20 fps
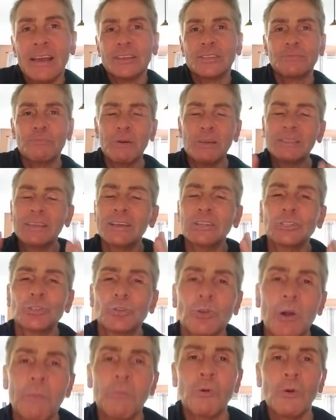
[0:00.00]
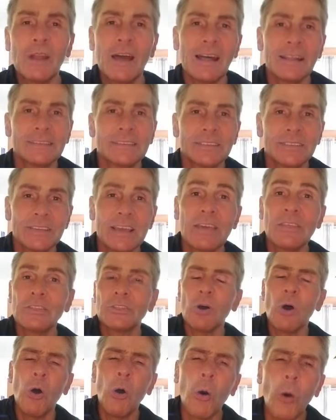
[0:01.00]
But then Trump went on to say that
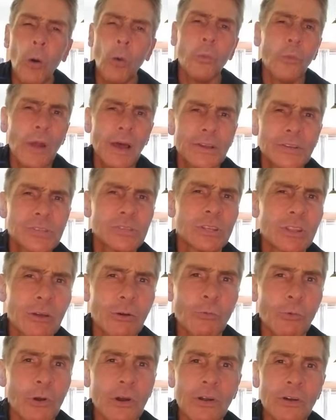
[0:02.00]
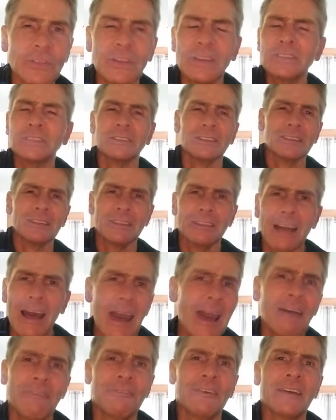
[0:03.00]
the whole rest of the world is
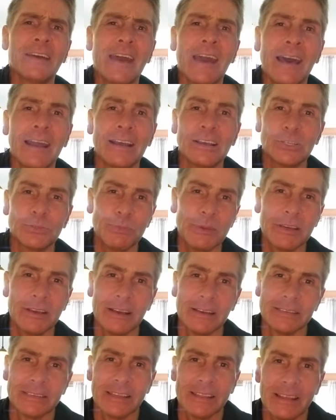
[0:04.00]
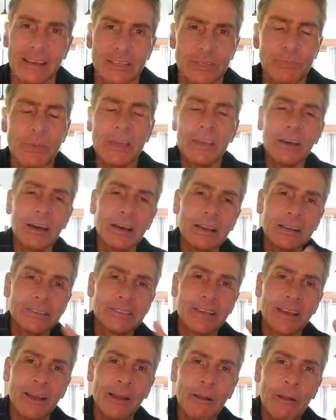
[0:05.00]
laughing at us because of this.
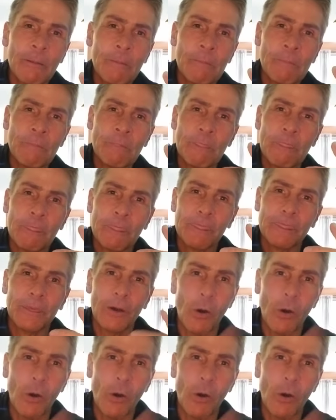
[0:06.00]
Because the